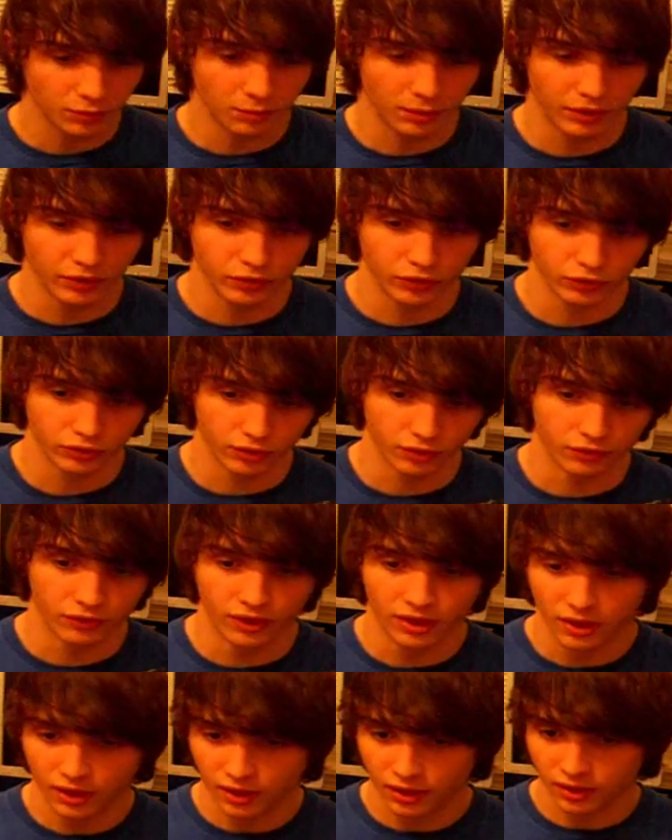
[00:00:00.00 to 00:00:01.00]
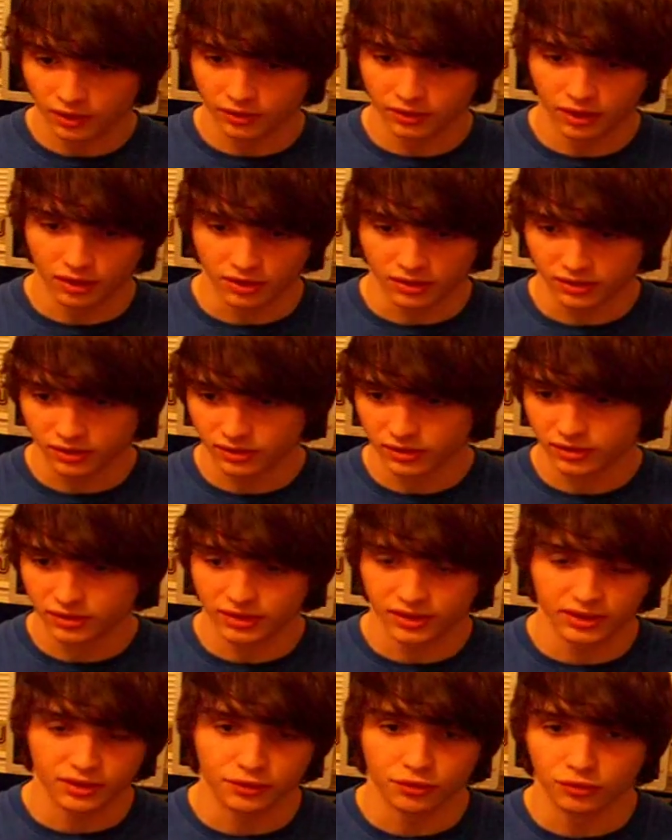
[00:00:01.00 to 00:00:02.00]
good pictures of ducks,
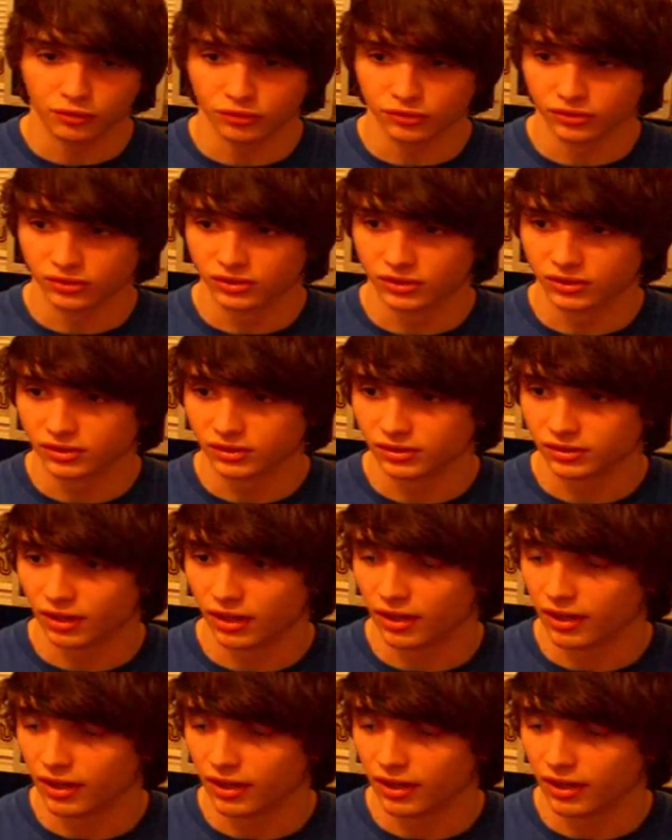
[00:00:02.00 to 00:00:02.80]
seagulls,